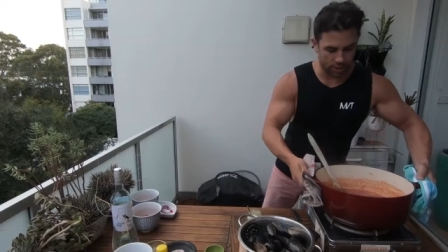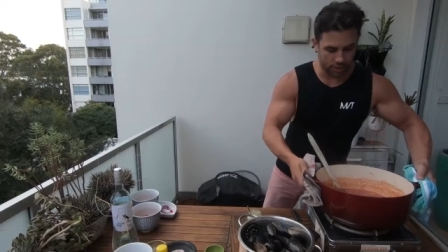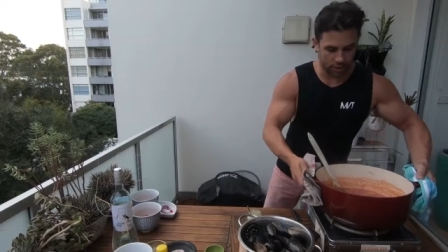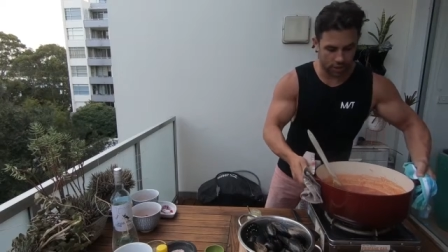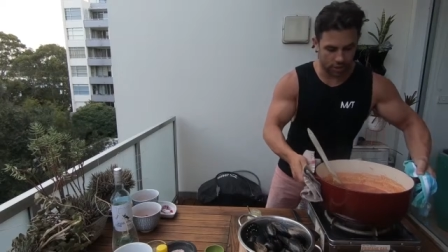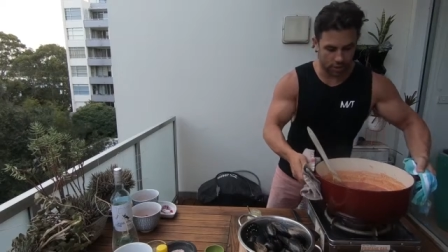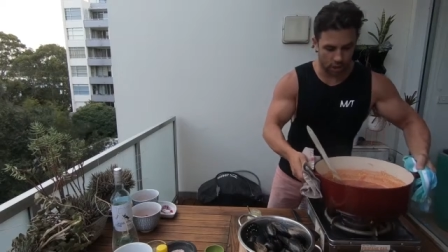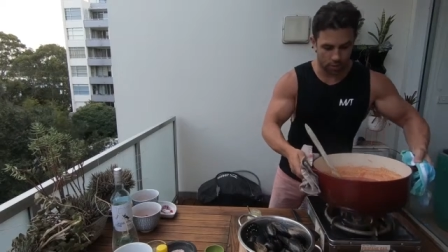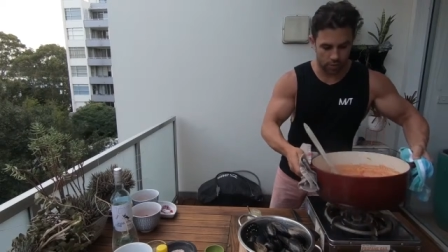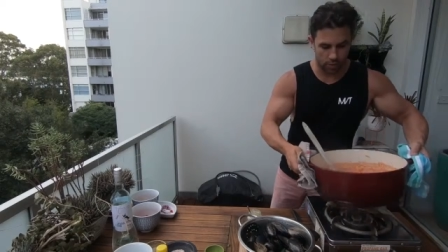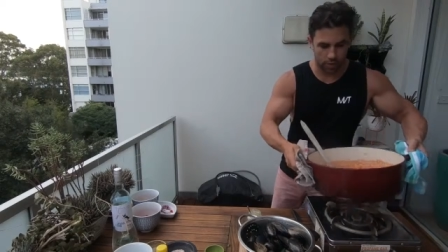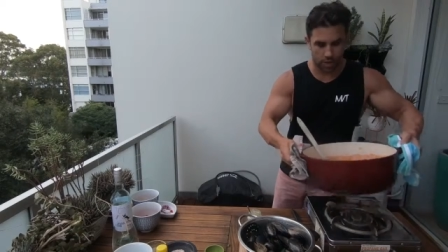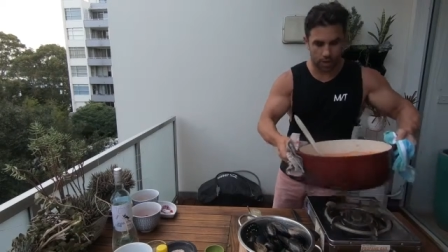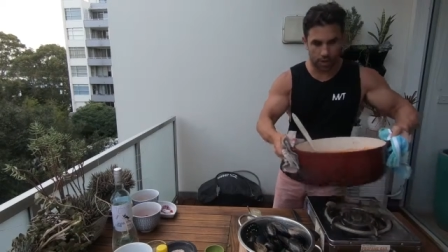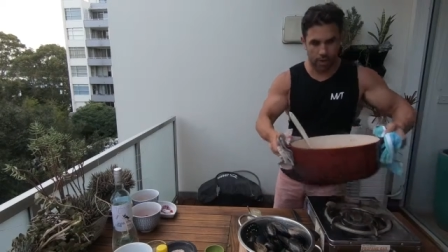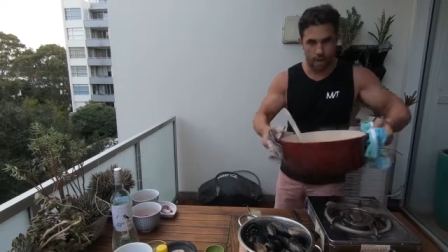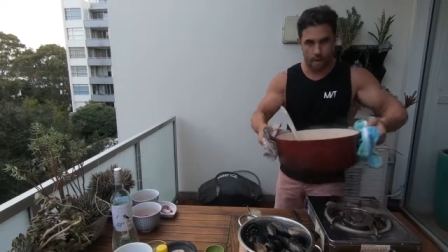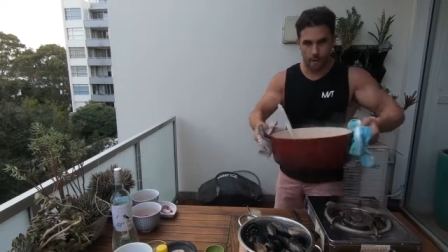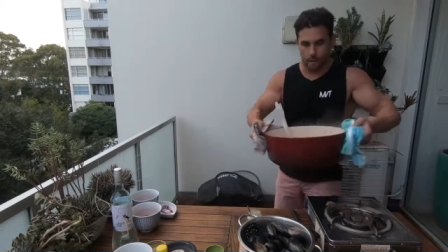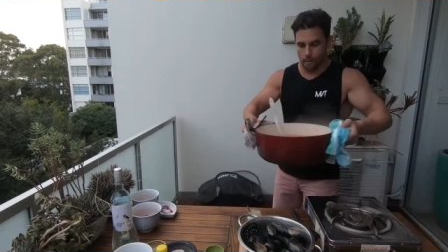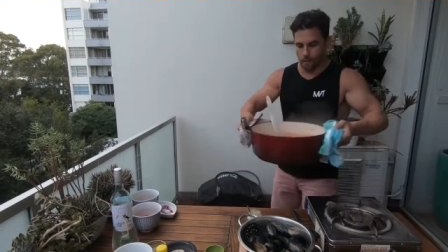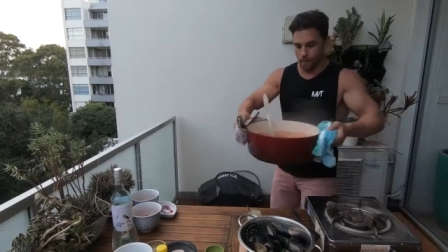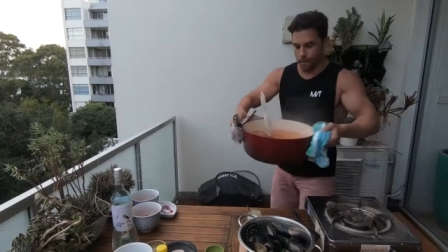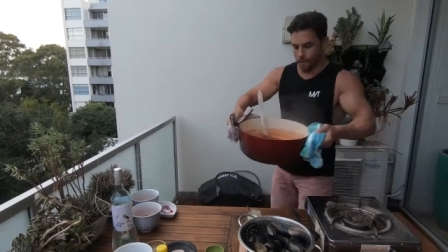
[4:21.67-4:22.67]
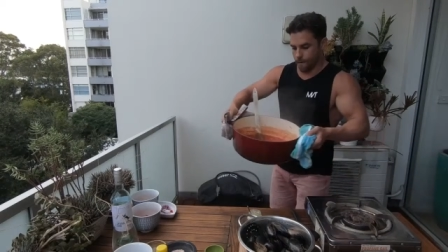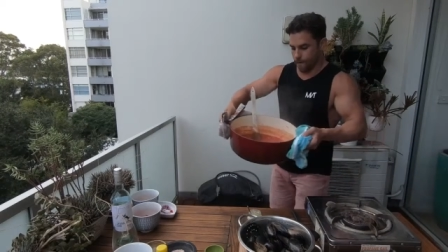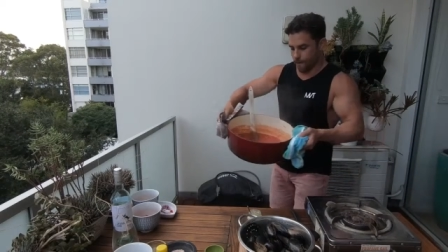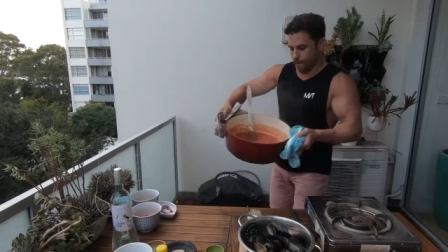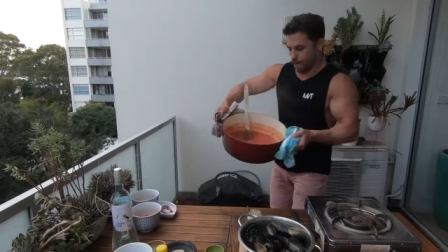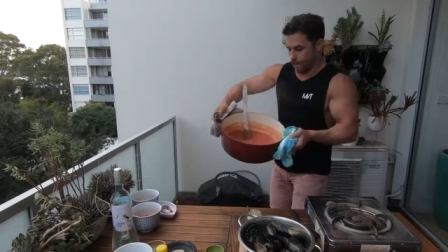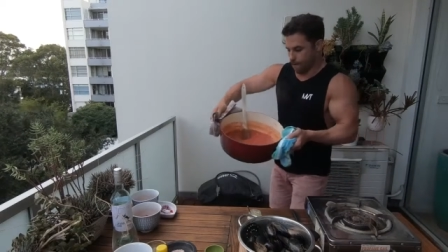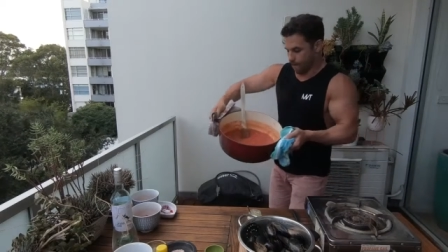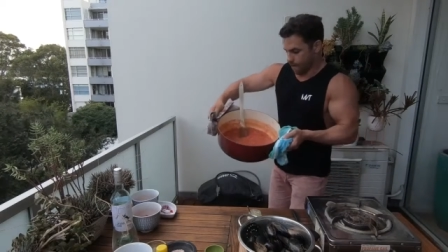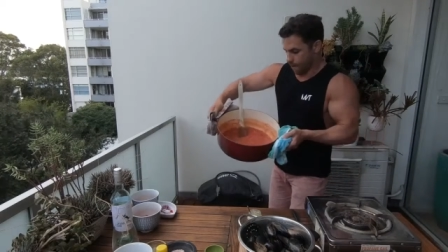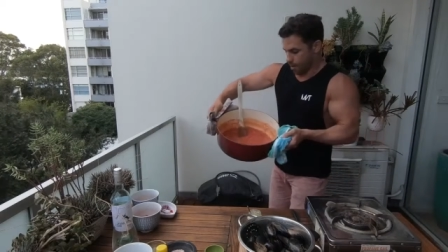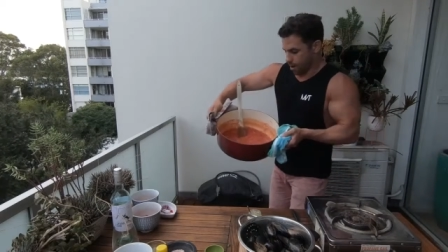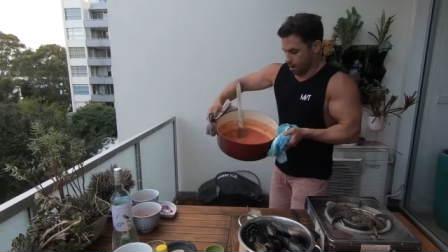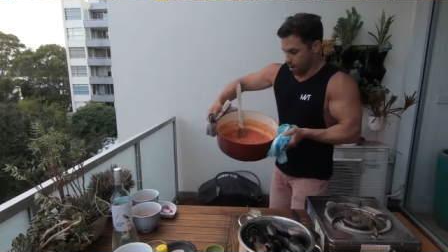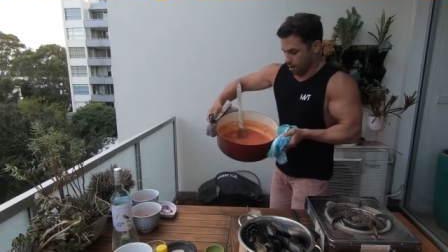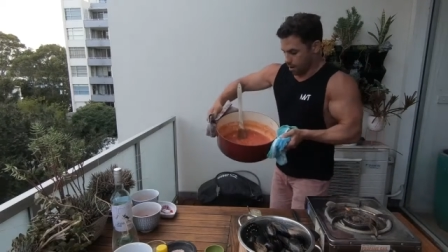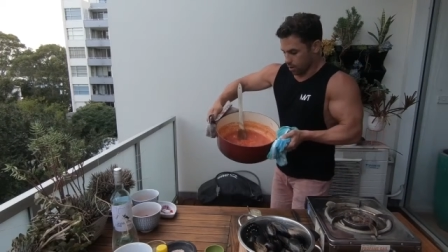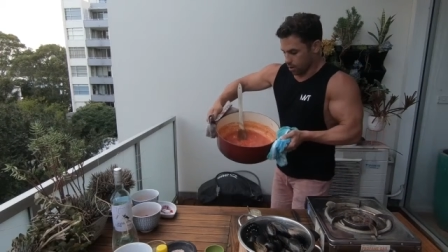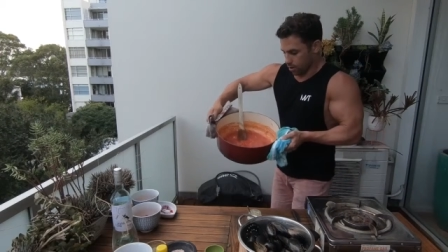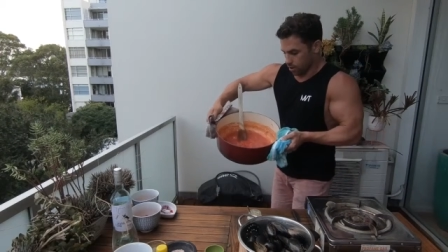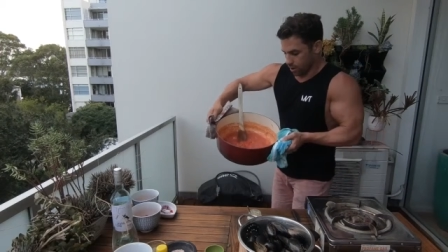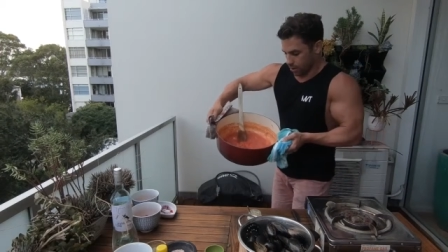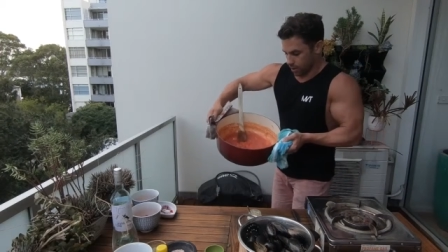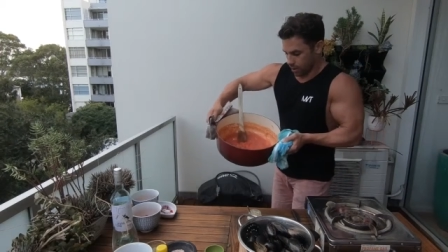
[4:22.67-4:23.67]
is going.
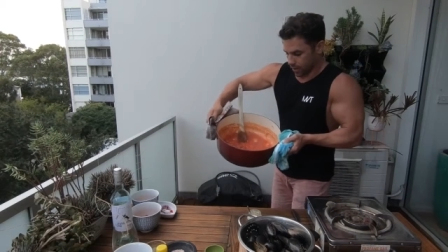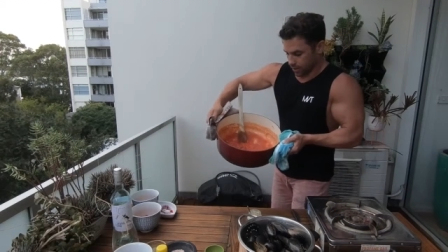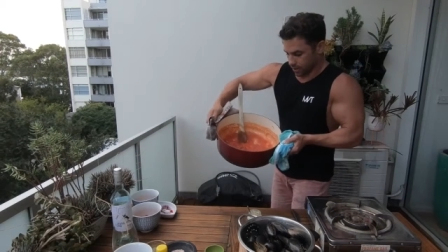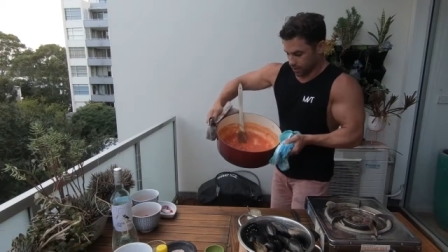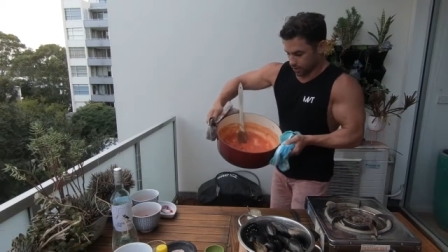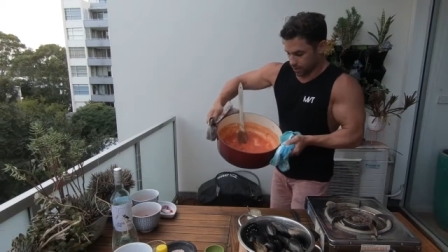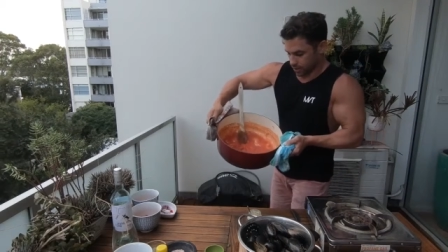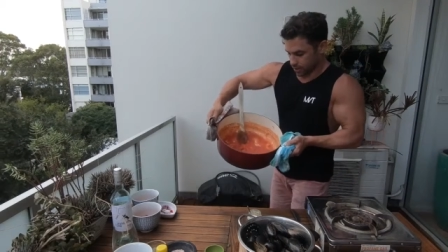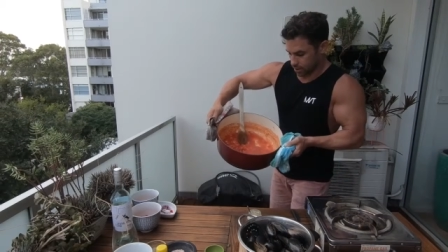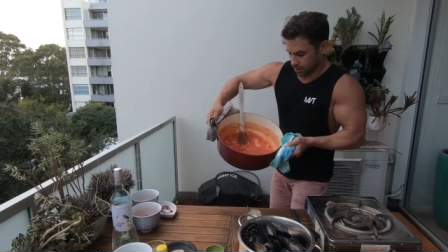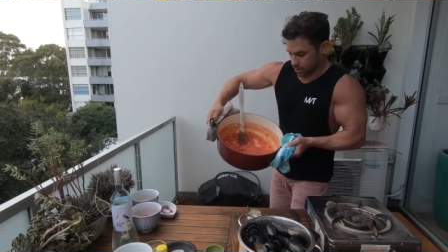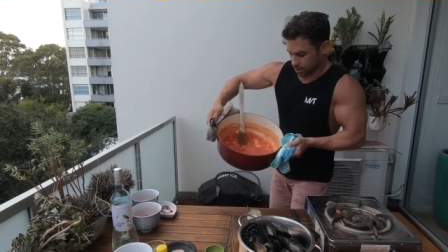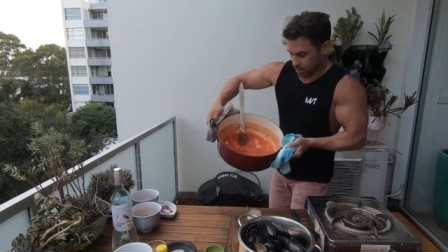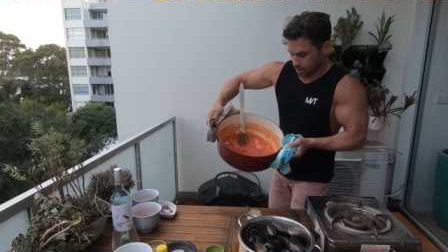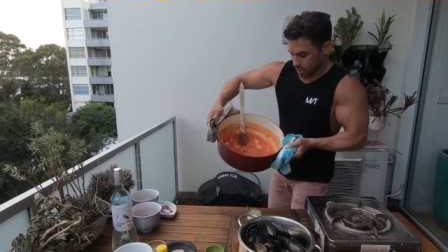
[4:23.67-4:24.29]
Look at this.